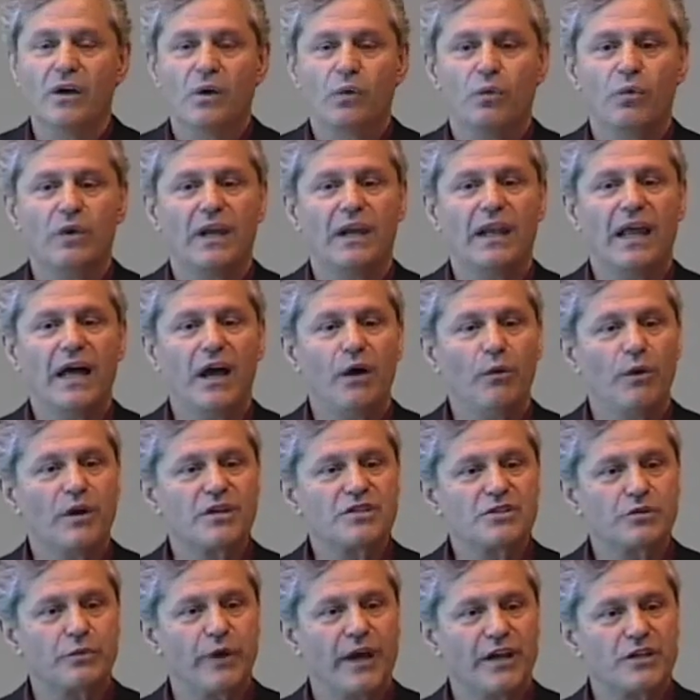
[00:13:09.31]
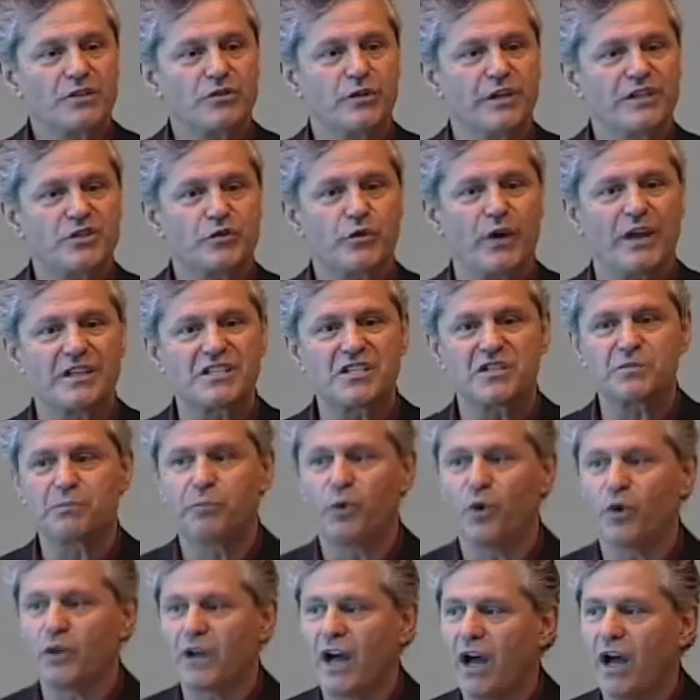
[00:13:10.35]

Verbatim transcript: will allow us to actually transport